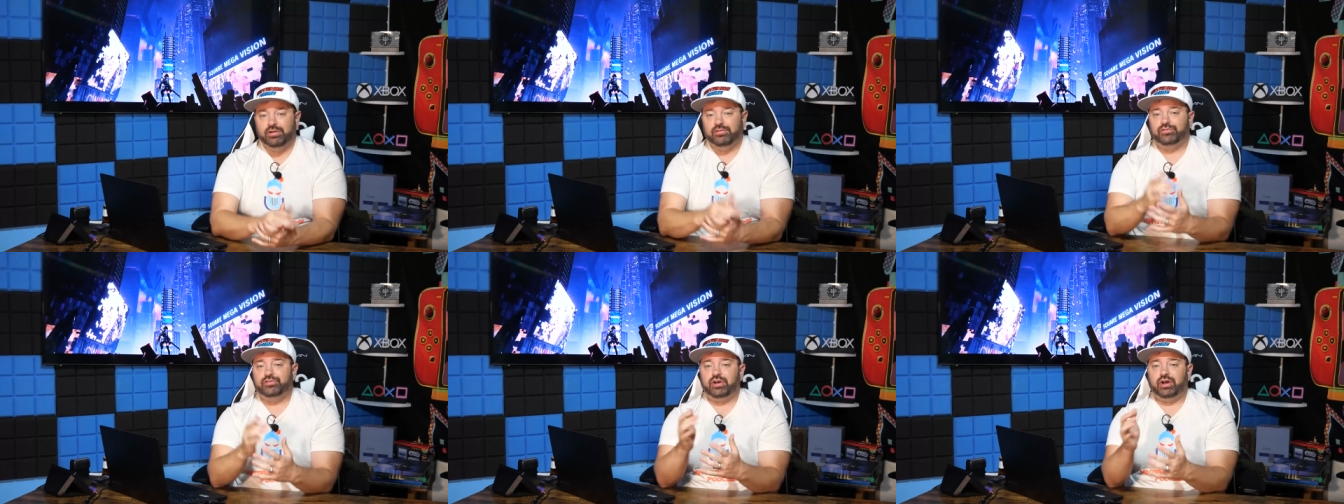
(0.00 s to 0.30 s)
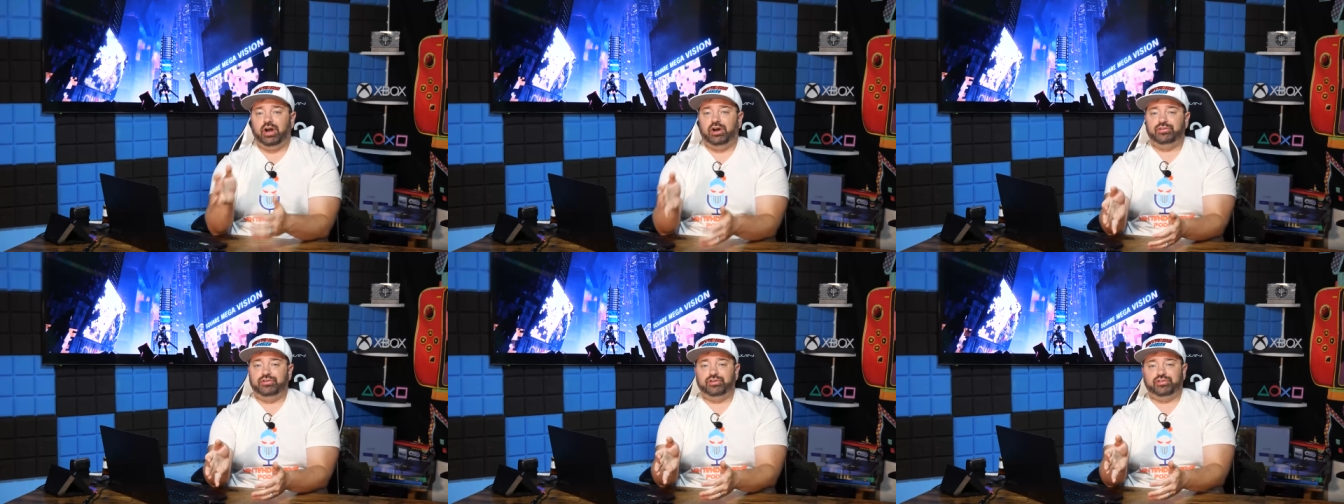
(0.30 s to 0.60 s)
to
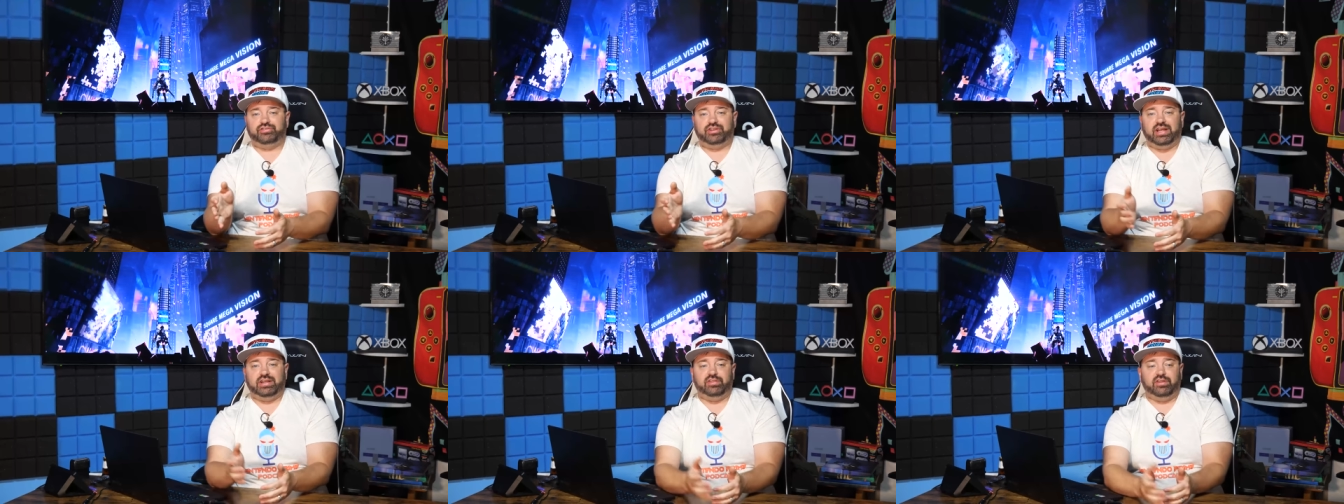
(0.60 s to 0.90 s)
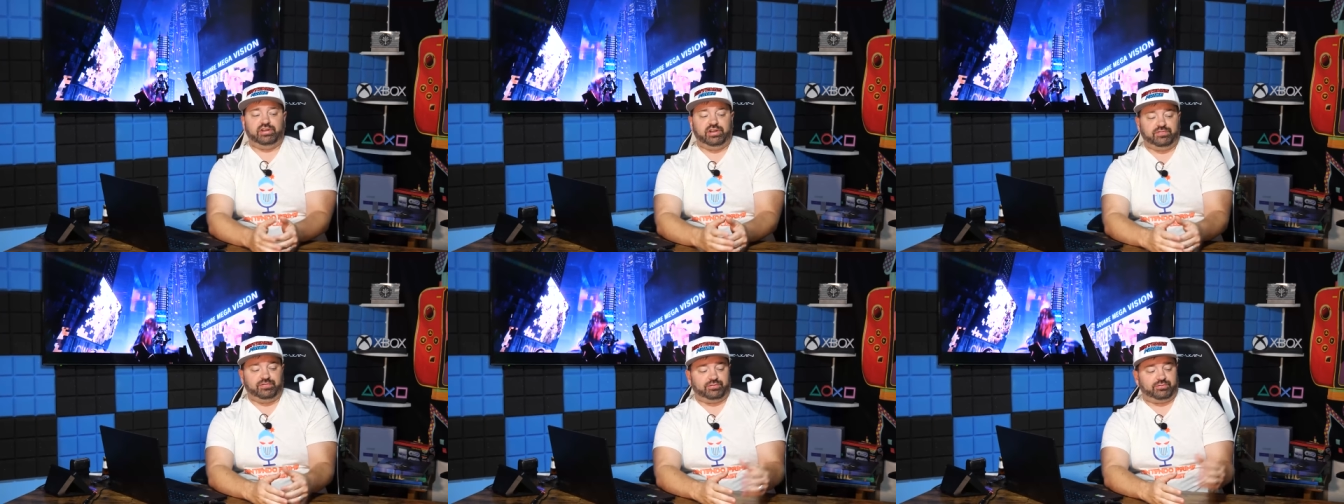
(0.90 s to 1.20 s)
understand the
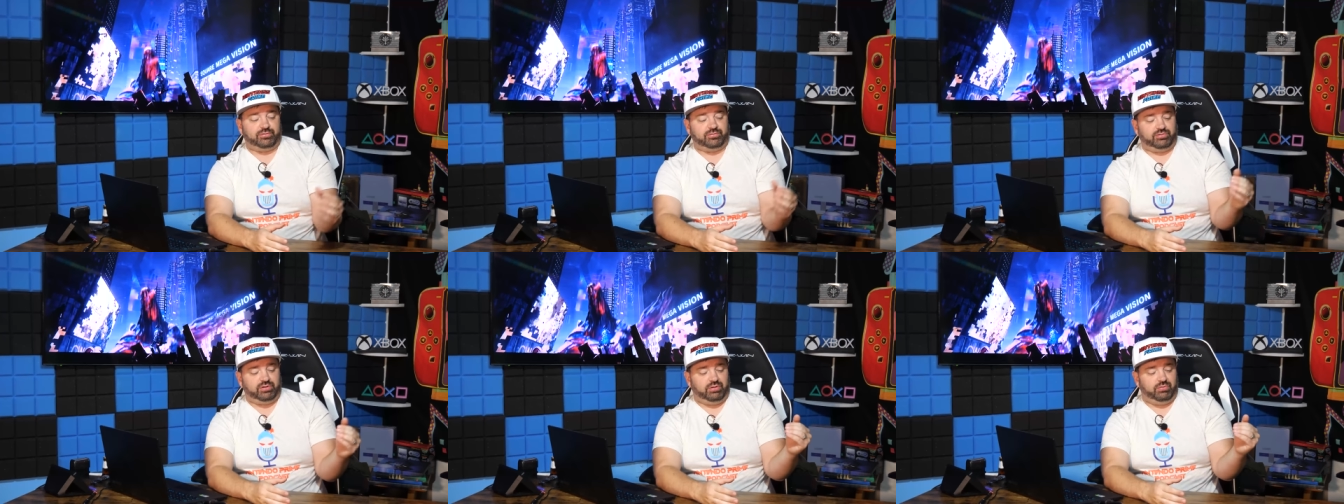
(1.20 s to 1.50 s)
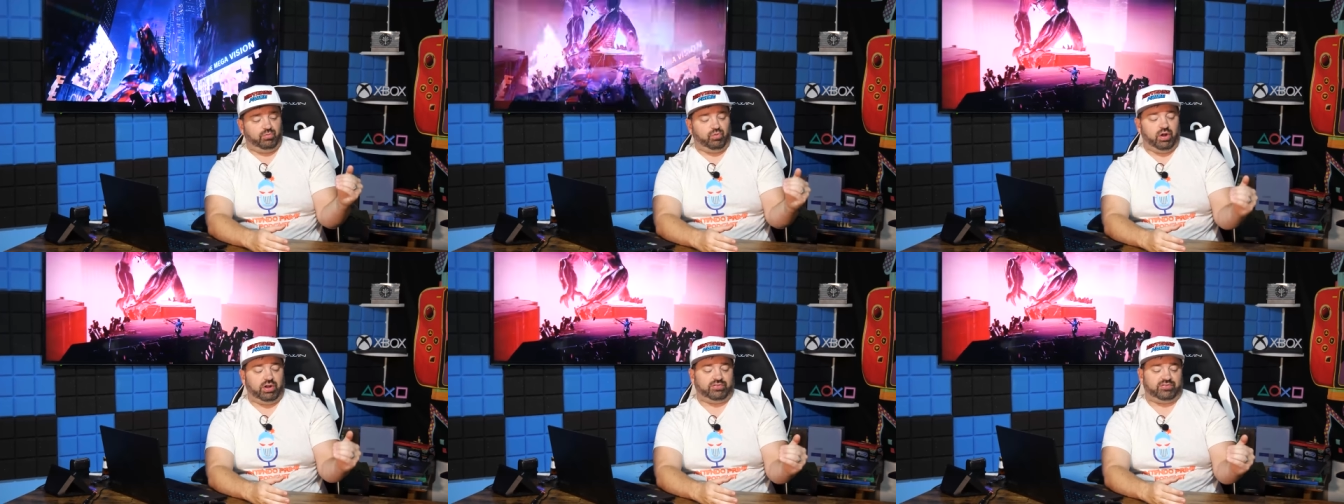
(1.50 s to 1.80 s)
difference
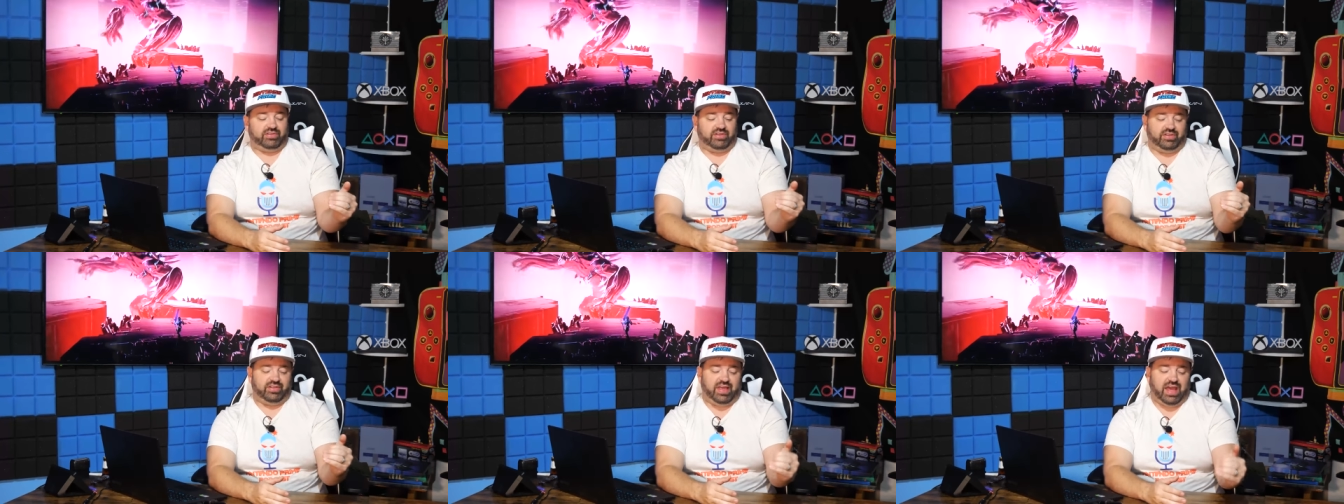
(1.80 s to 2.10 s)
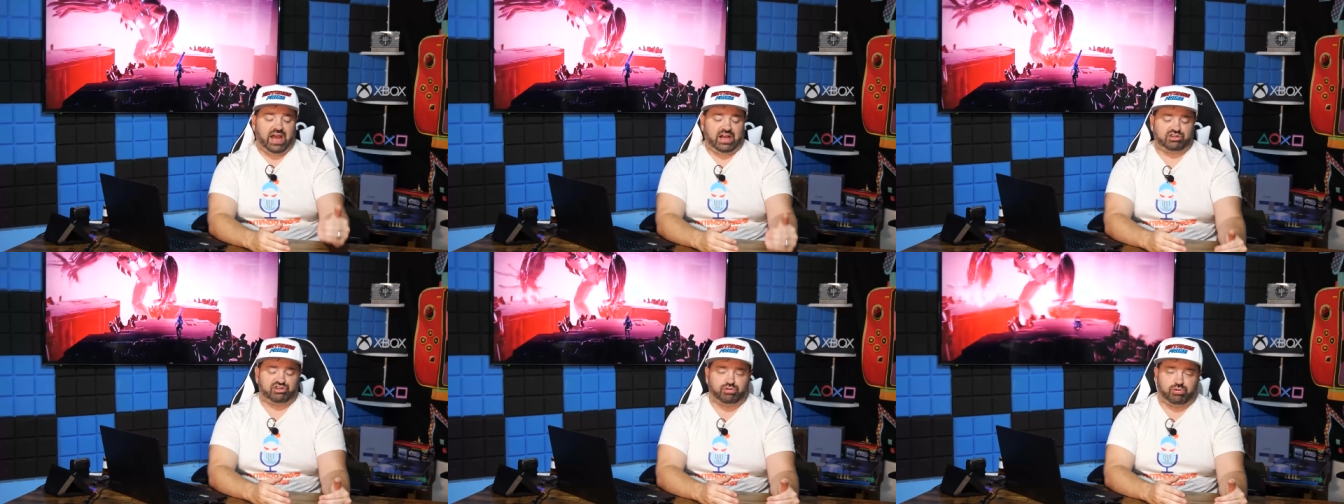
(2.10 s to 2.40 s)
between what's the
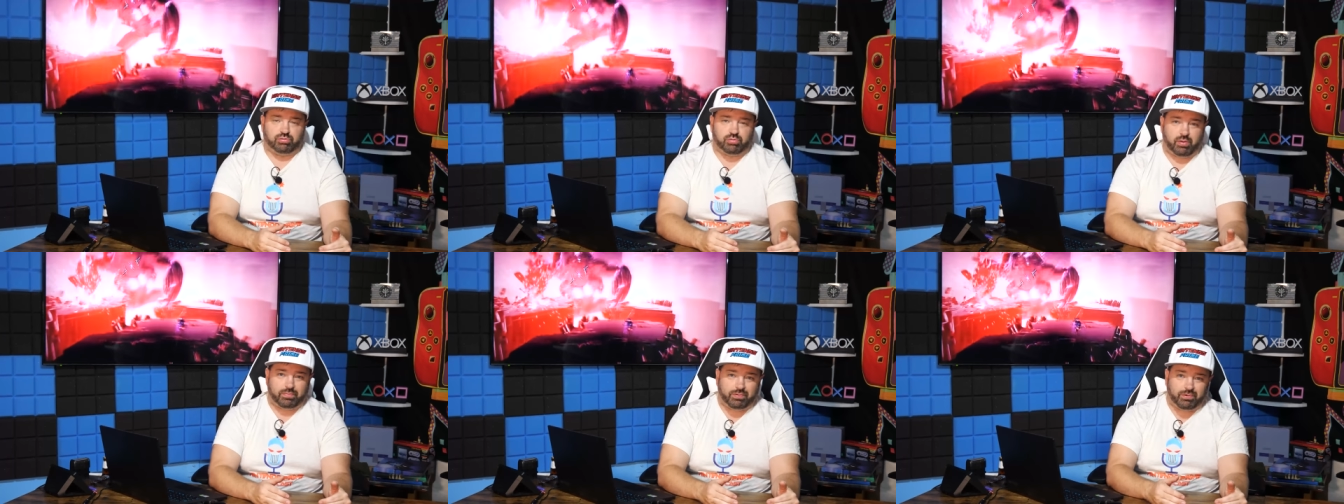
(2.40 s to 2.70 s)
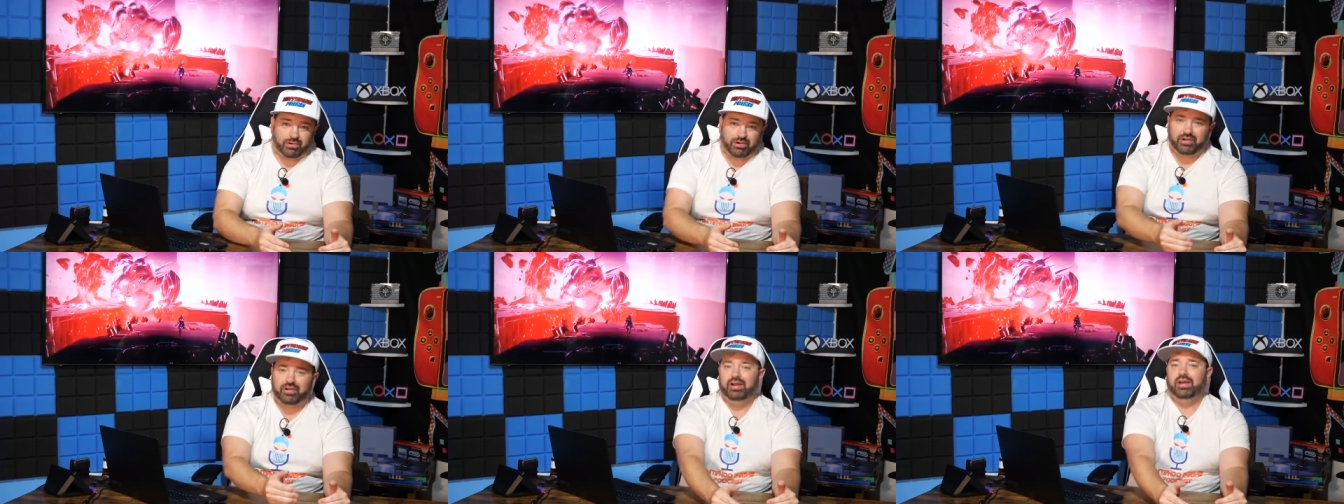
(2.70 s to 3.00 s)
actual
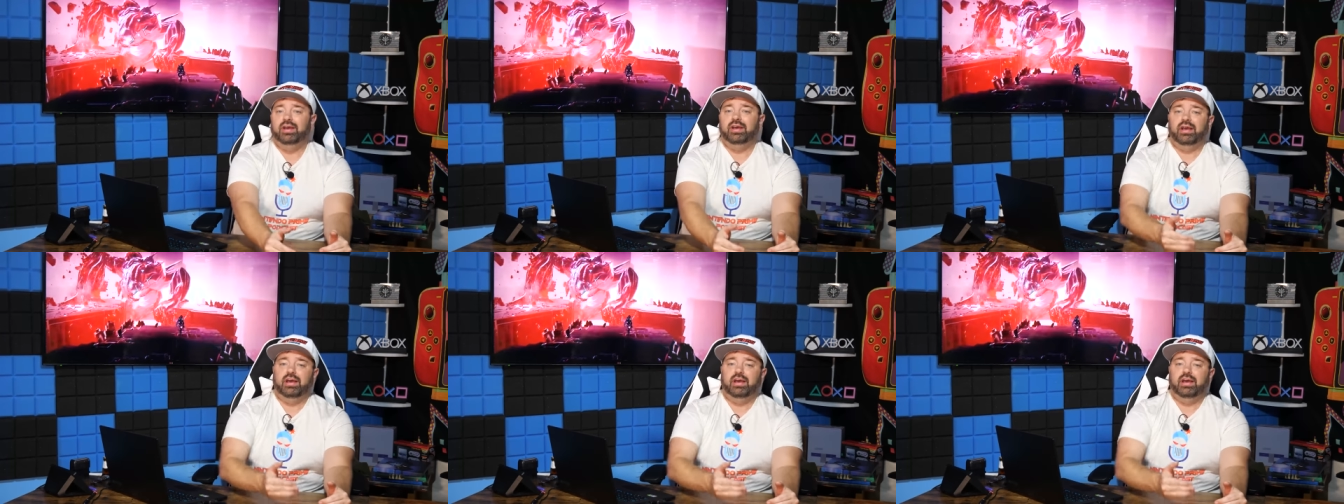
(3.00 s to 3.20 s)
report